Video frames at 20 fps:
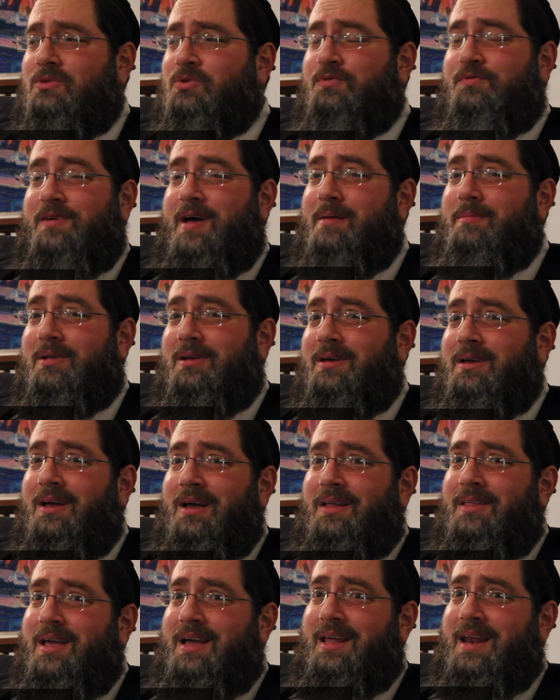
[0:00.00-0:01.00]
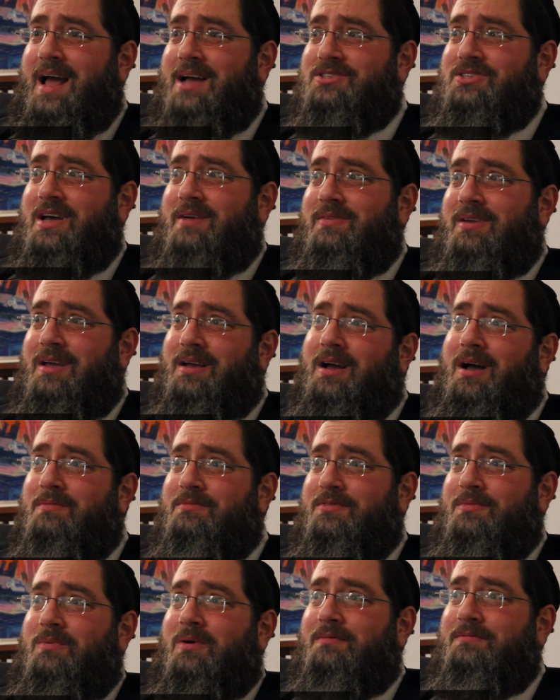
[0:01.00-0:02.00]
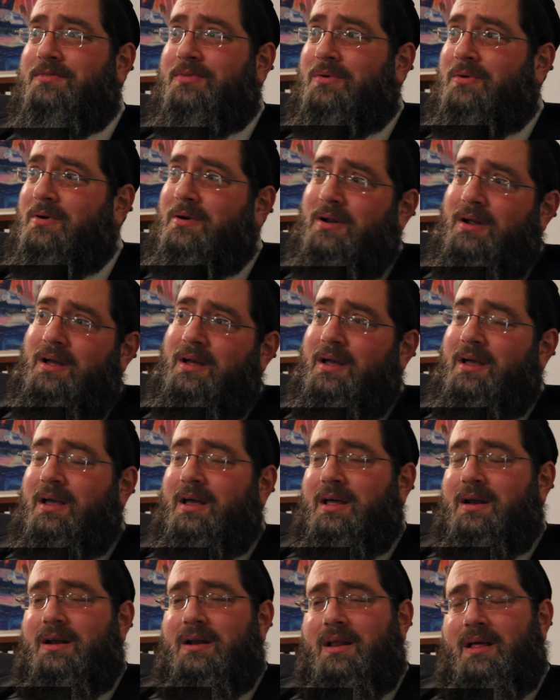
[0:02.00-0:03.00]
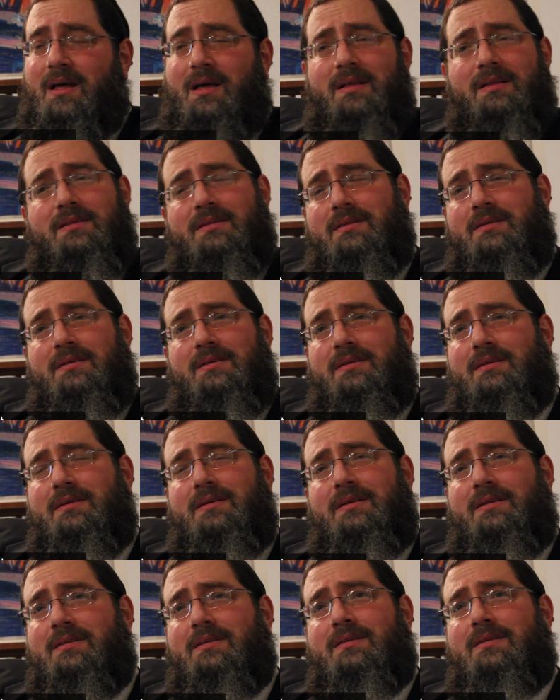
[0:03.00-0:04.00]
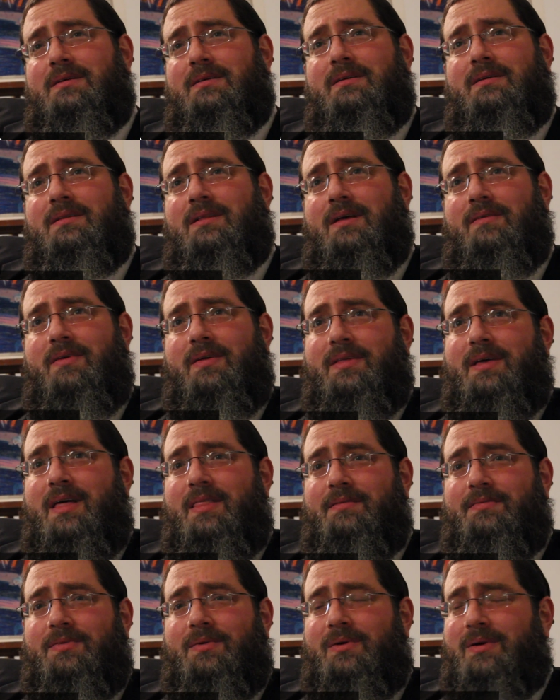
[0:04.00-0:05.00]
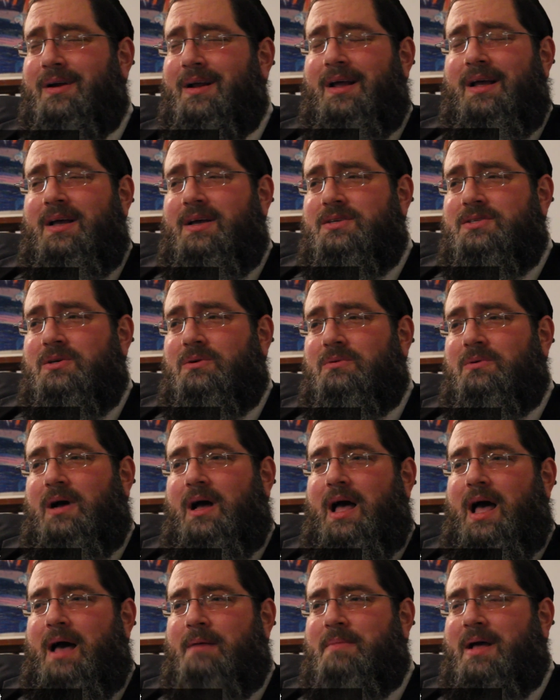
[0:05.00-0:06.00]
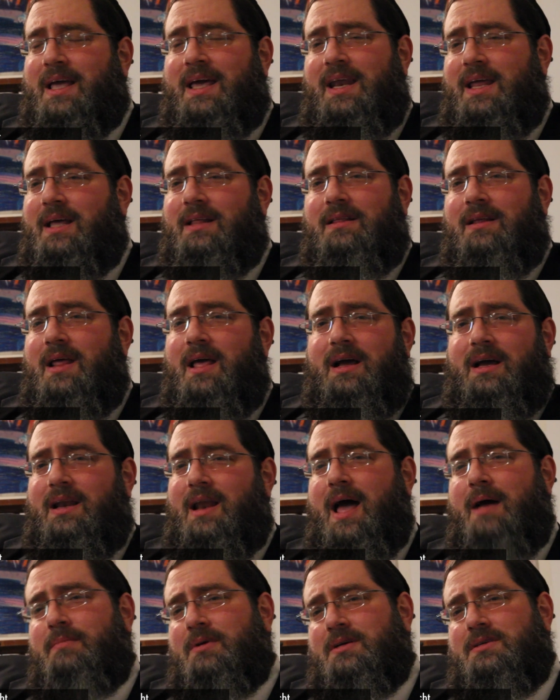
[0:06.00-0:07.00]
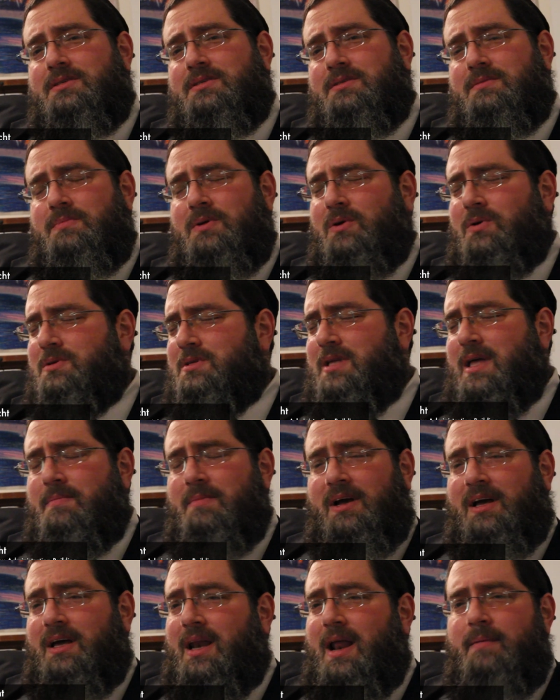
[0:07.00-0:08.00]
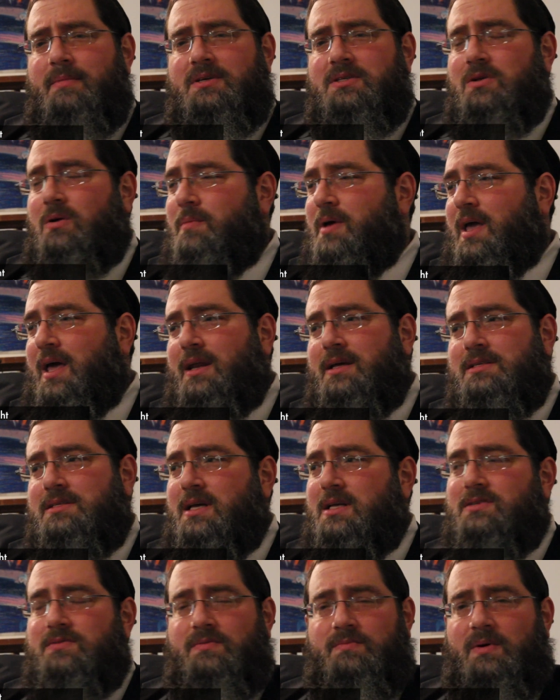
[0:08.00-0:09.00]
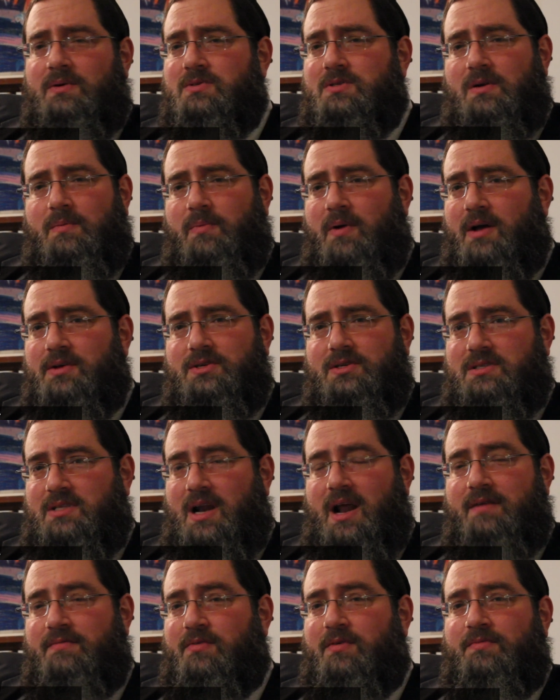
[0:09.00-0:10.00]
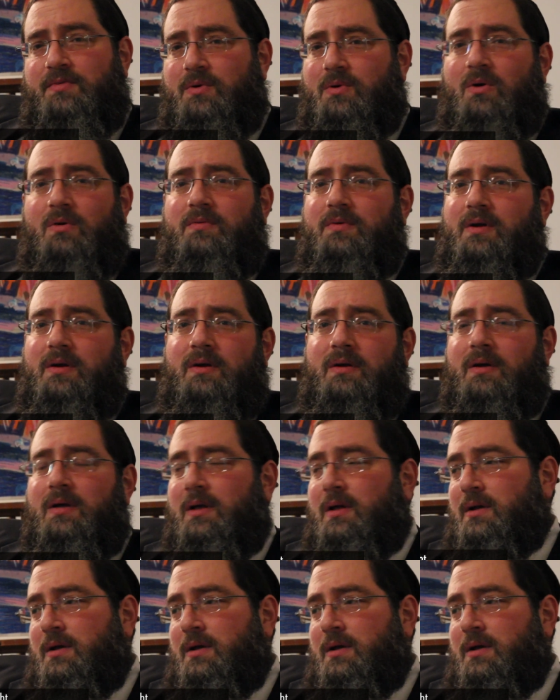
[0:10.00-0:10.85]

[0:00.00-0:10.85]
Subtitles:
Two family, they can actually have an income from one floor and live on the other floor. So I'm not getting into the economics because the economics don't make any sense with most of the projects that I've reviewed over here.